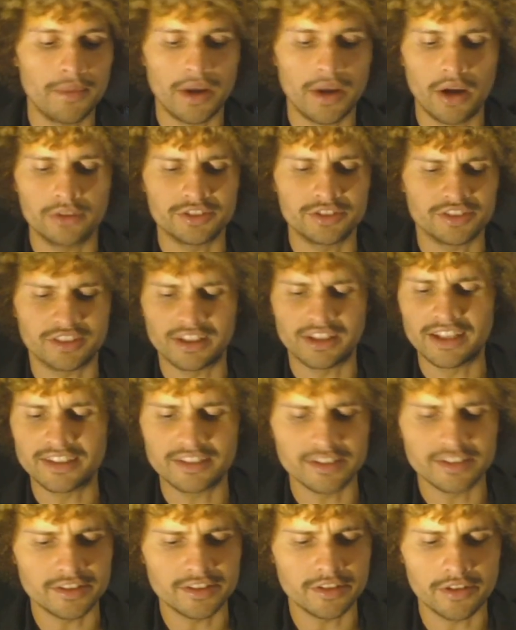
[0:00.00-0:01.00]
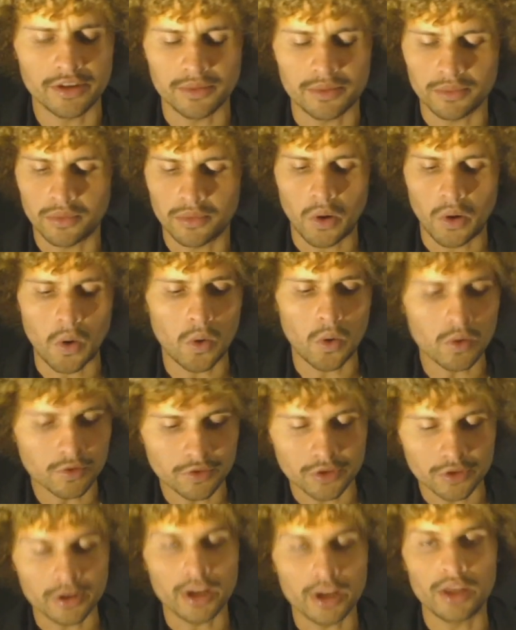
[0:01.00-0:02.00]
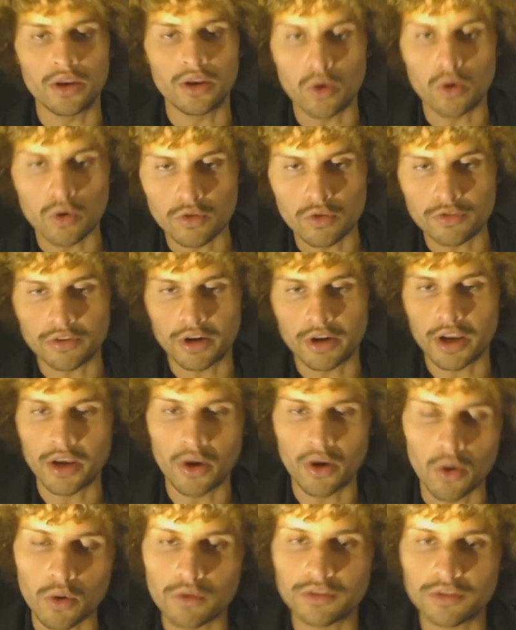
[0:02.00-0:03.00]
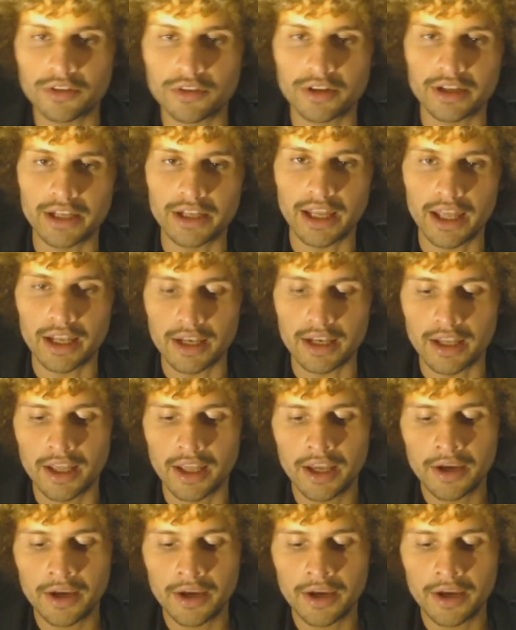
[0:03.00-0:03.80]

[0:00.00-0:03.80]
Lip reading: and I'll just listen to them over and over and over again.